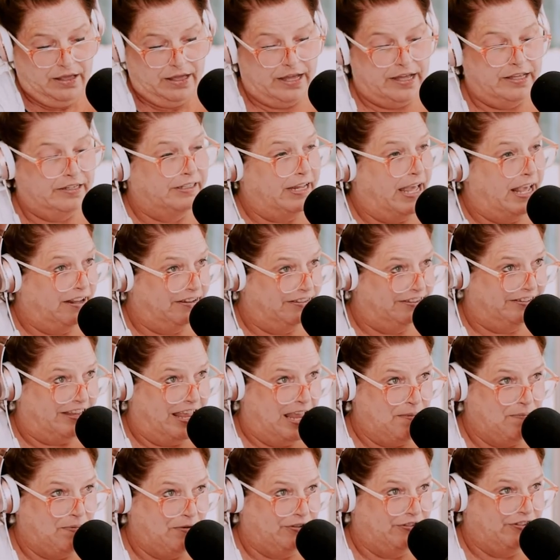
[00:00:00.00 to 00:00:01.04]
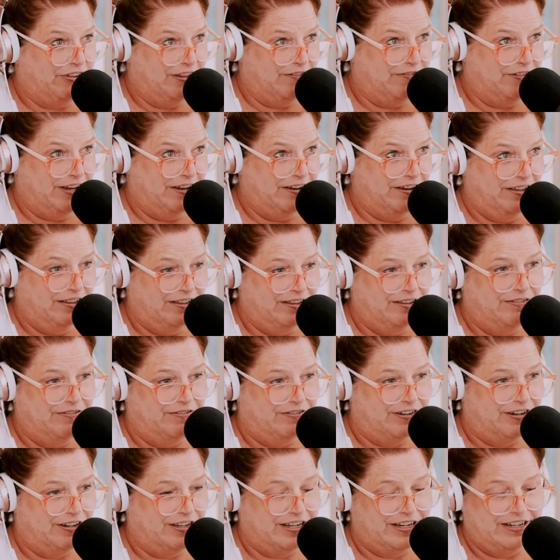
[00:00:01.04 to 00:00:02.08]
Uh, landscapers, even mm-hmm.
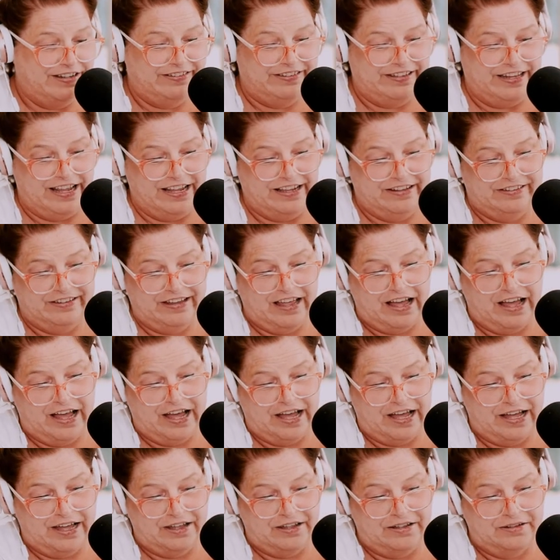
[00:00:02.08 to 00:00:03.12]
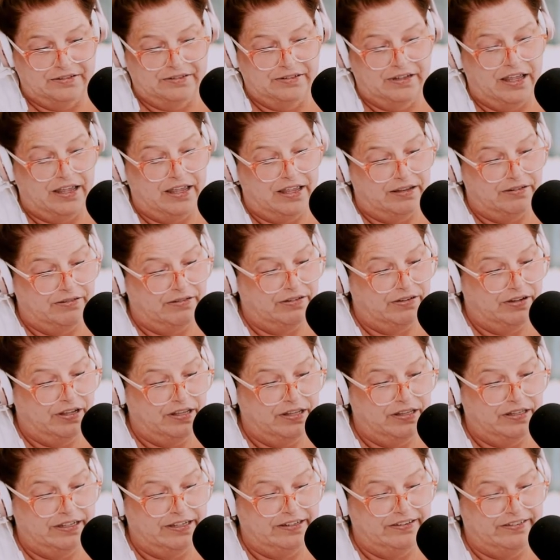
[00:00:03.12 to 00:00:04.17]
for goodness sakes, uh, and
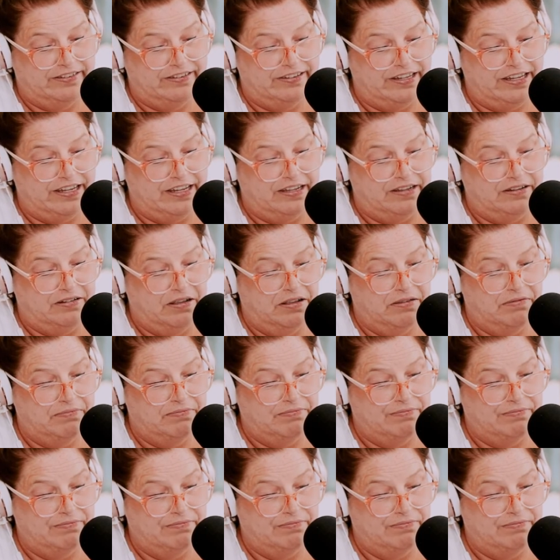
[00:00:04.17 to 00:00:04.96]
let's see.